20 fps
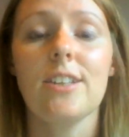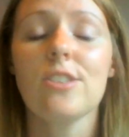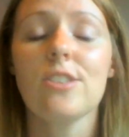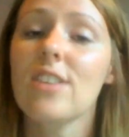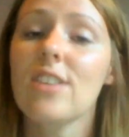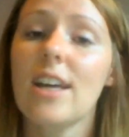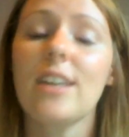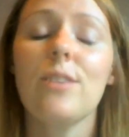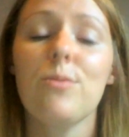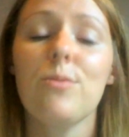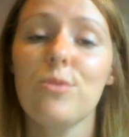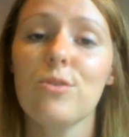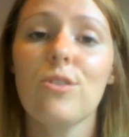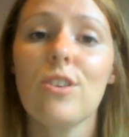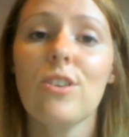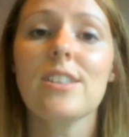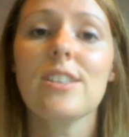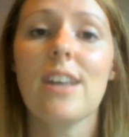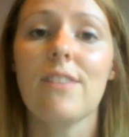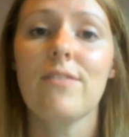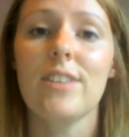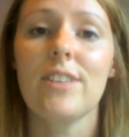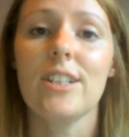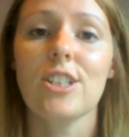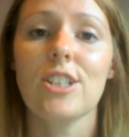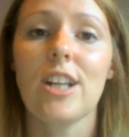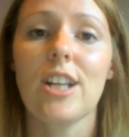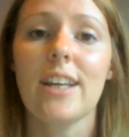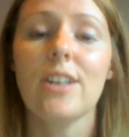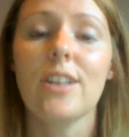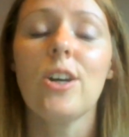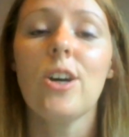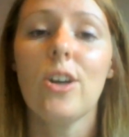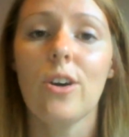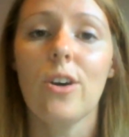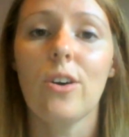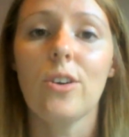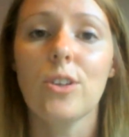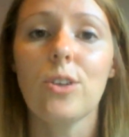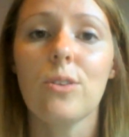so that you can cross that finish line
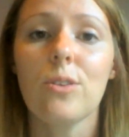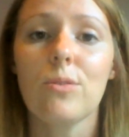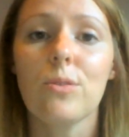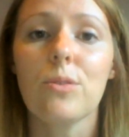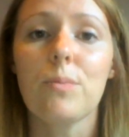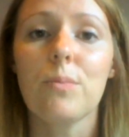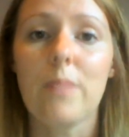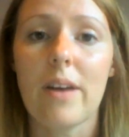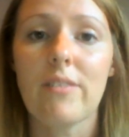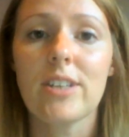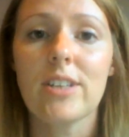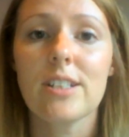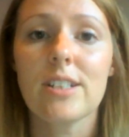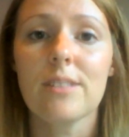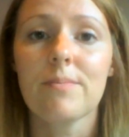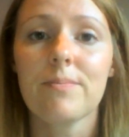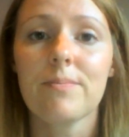on your own merit.